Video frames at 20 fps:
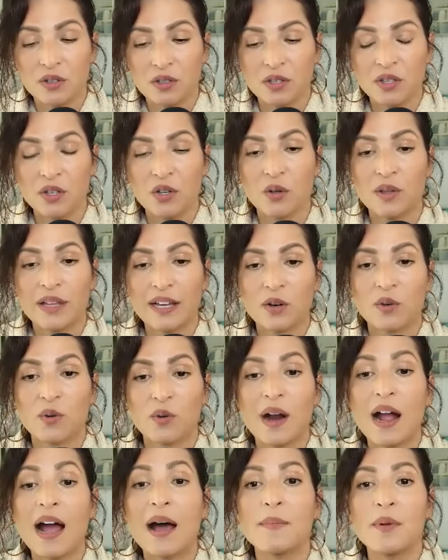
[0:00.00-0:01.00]
you know like
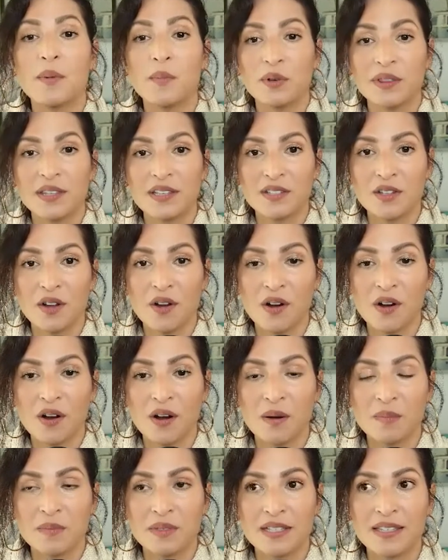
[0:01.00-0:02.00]
grab him with his
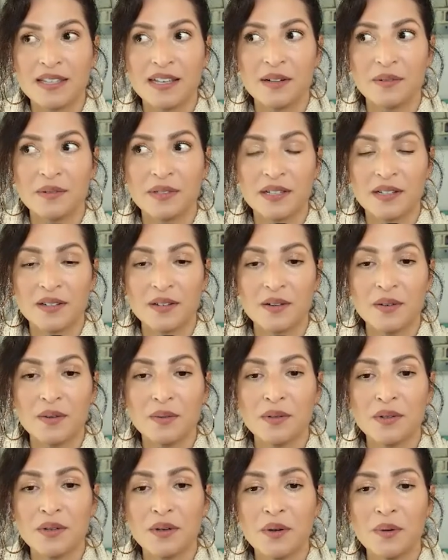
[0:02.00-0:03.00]
arms and then I was like oh
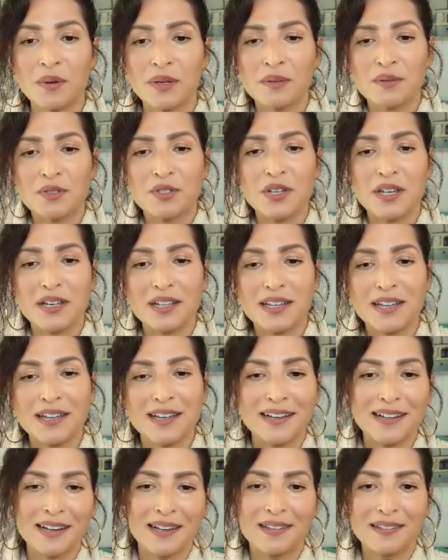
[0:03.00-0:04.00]
no and he was
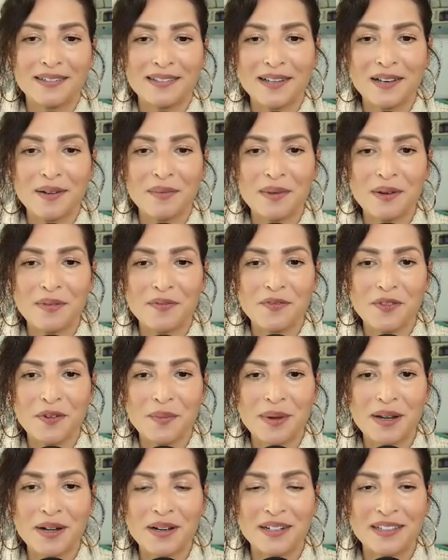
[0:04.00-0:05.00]
shaking and I kind of made him feel
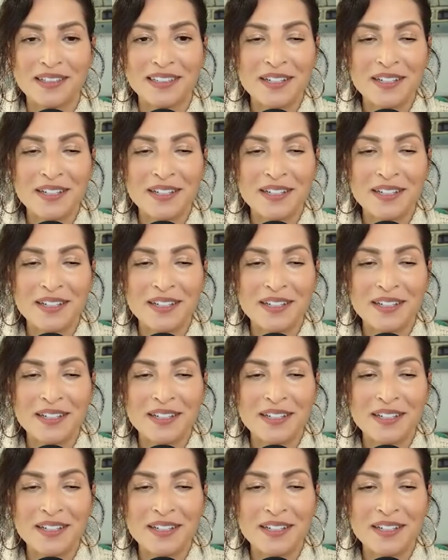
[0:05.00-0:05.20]
better and